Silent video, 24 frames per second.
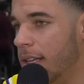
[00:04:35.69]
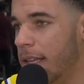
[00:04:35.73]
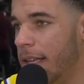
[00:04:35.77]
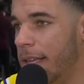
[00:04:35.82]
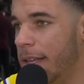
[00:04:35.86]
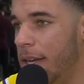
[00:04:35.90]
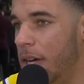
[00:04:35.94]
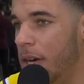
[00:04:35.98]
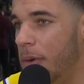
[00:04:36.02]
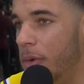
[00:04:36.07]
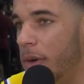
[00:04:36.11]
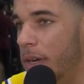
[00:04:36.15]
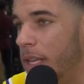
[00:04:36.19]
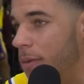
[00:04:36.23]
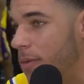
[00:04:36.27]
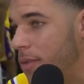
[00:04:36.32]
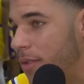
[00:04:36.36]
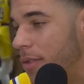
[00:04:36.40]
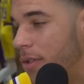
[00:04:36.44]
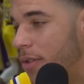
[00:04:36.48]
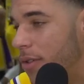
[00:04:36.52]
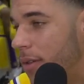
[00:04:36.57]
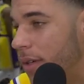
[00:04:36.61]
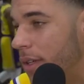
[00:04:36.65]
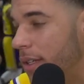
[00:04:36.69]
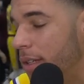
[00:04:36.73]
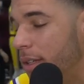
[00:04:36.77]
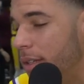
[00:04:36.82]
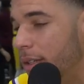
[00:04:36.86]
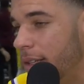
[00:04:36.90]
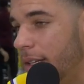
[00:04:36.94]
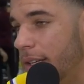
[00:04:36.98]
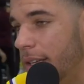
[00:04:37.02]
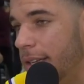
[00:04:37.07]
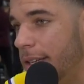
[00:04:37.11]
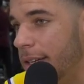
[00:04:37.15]
and what he was doing.
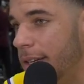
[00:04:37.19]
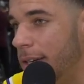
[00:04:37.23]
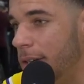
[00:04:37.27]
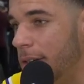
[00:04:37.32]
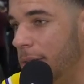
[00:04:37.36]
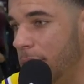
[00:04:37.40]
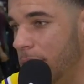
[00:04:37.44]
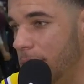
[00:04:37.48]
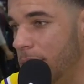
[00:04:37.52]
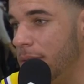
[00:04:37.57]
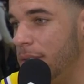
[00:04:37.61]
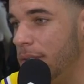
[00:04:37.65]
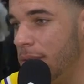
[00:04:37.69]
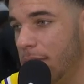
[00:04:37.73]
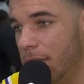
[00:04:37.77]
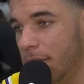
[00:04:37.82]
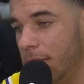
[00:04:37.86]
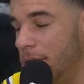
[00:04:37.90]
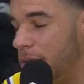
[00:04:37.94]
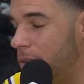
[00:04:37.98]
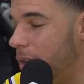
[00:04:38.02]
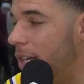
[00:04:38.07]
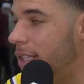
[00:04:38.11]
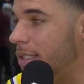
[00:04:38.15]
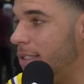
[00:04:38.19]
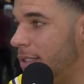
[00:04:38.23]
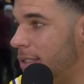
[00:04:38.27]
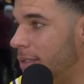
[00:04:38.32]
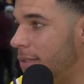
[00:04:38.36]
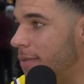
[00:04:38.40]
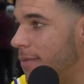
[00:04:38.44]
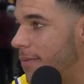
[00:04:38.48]
And it was crazy.